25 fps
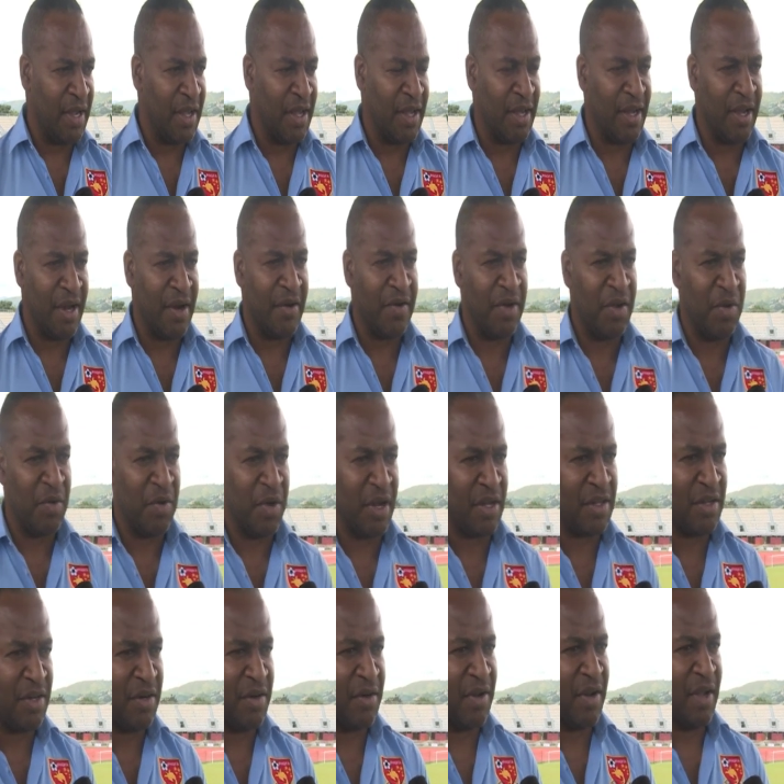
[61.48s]
Hekari
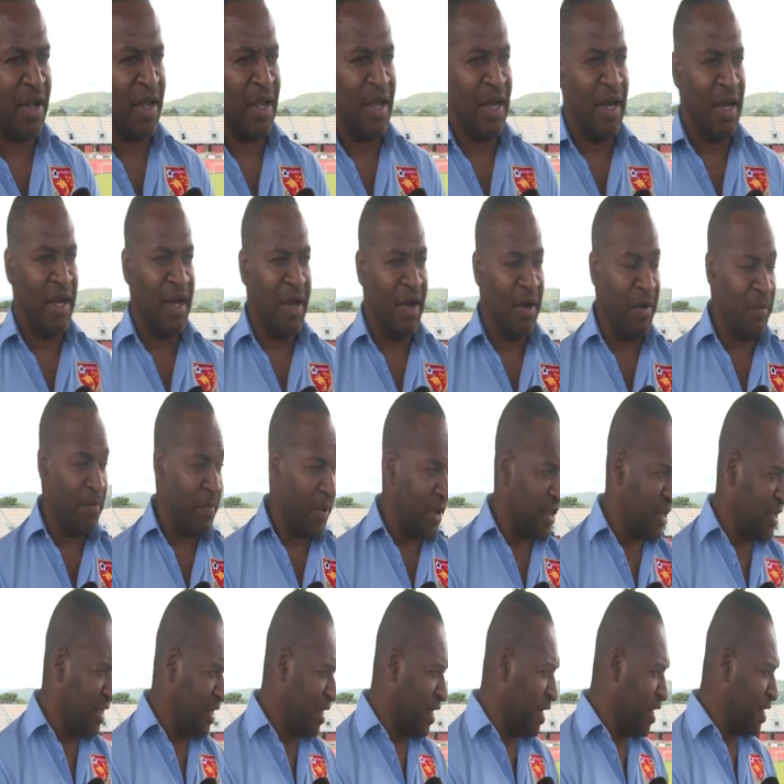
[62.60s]
United uh, back
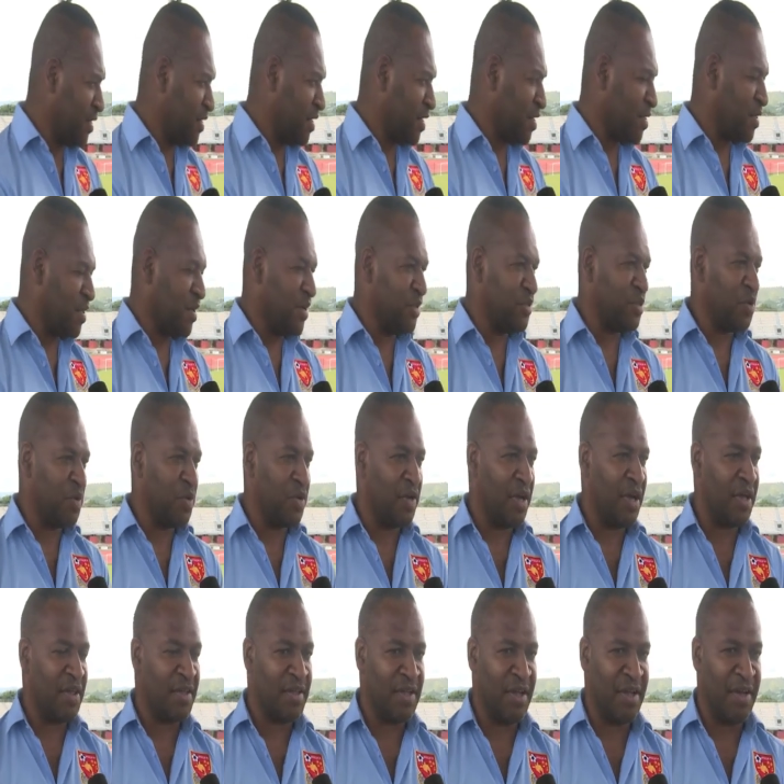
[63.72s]
here at the Sir John
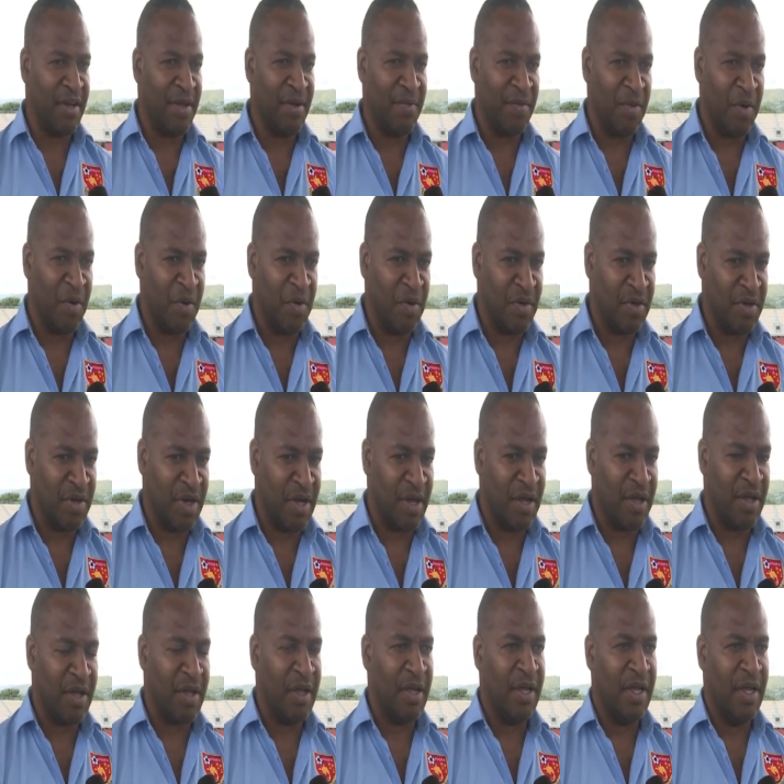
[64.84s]
Guise Stadium on
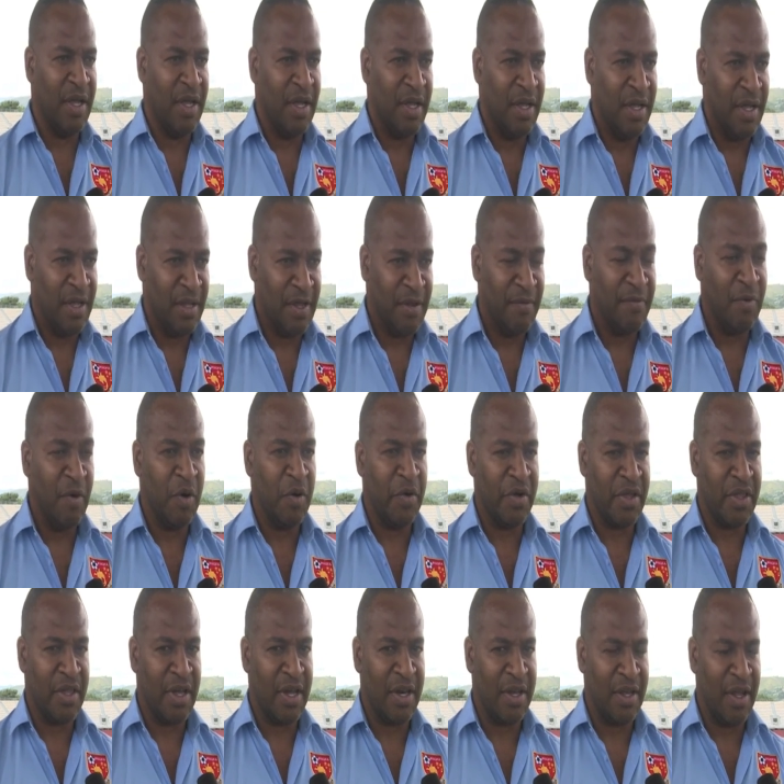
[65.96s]
uh, the following
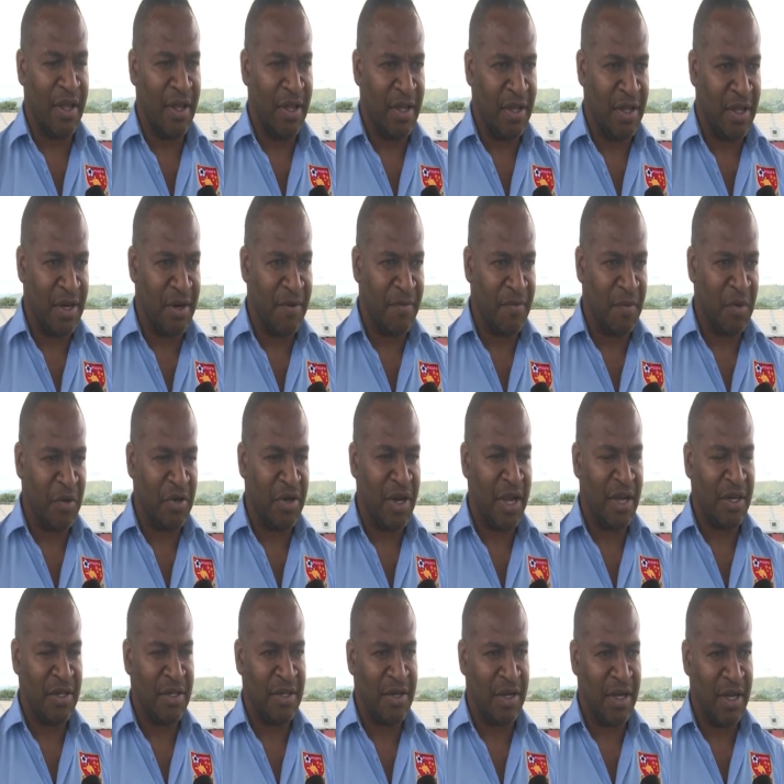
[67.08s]
Saturday in a
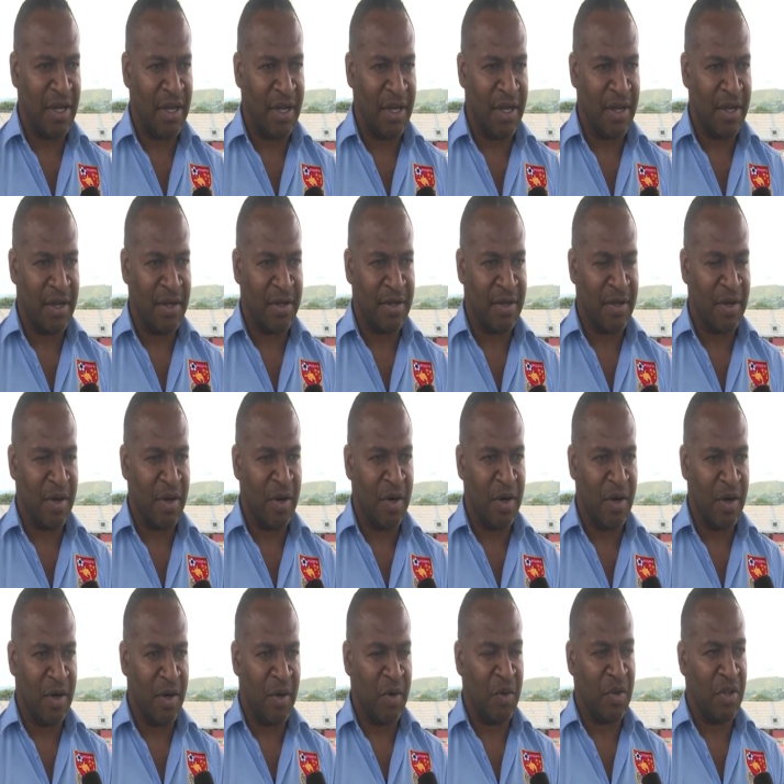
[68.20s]
fortnight uh,
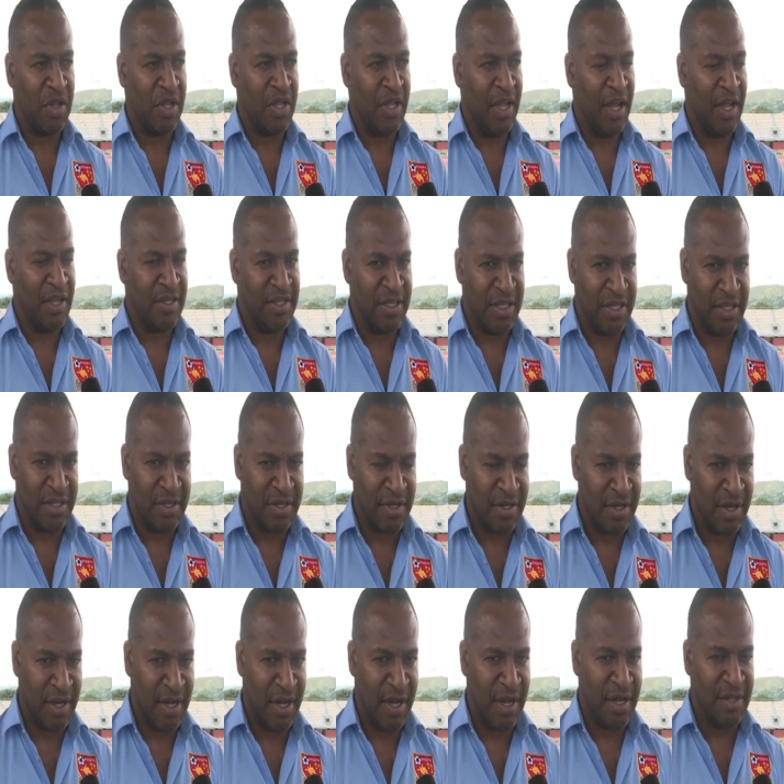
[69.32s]
on the 18th,
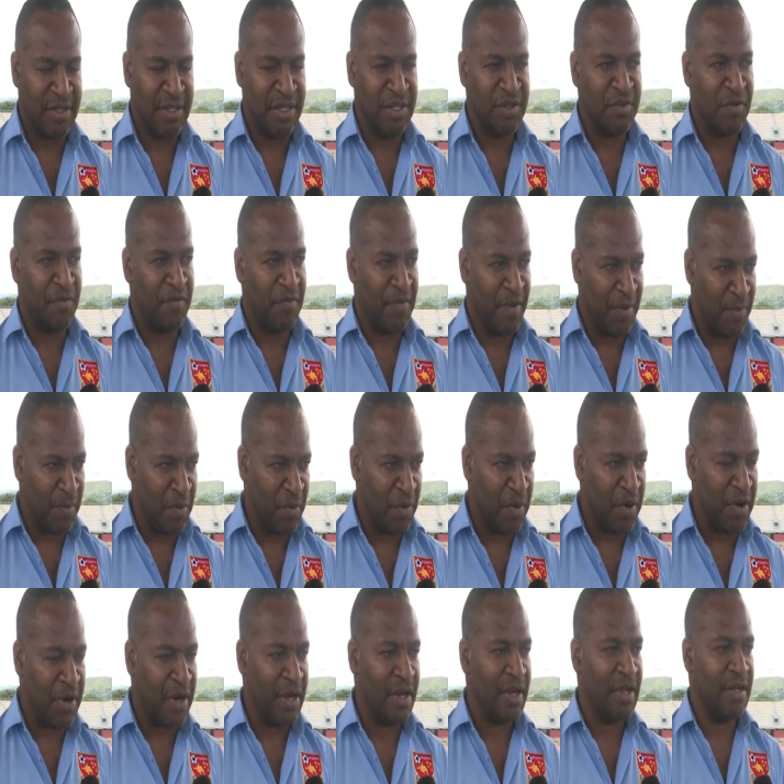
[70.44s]
18th of
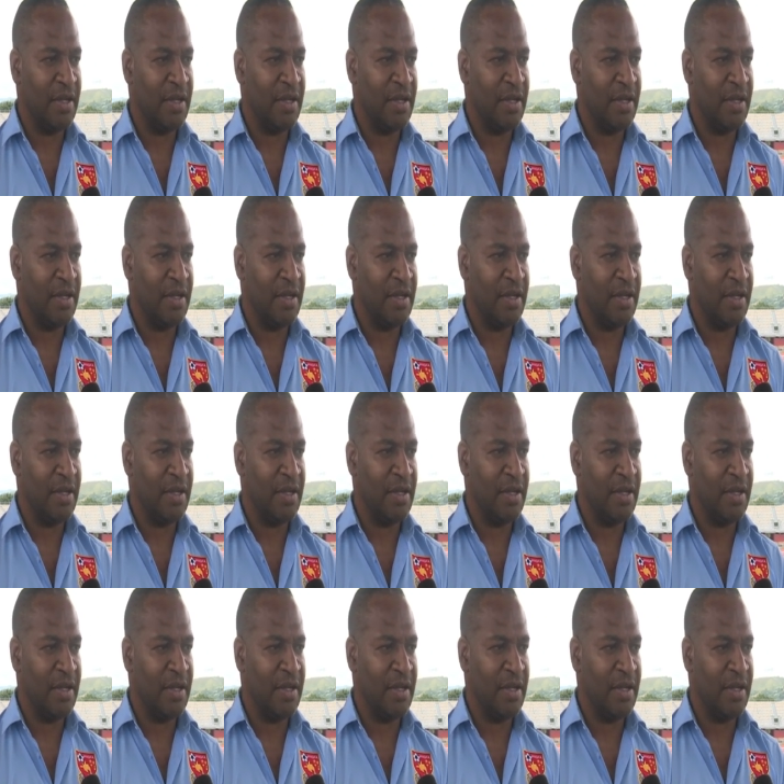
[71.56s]
February.